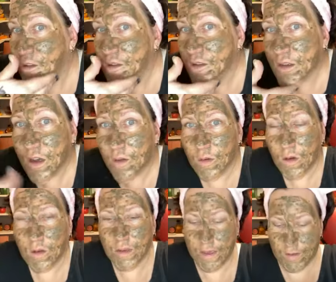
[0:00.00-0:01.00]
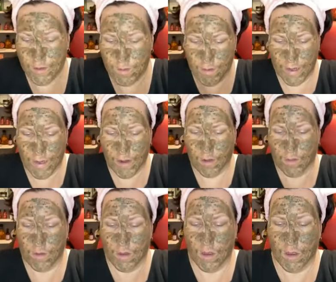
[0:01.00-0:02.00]
So, okay, so now
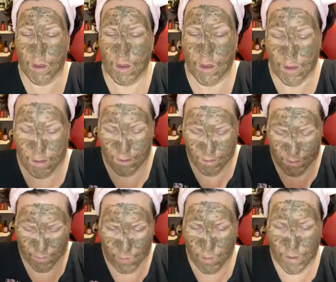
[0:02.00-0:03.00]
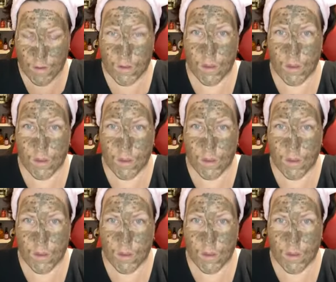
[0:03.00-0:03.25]
I'm going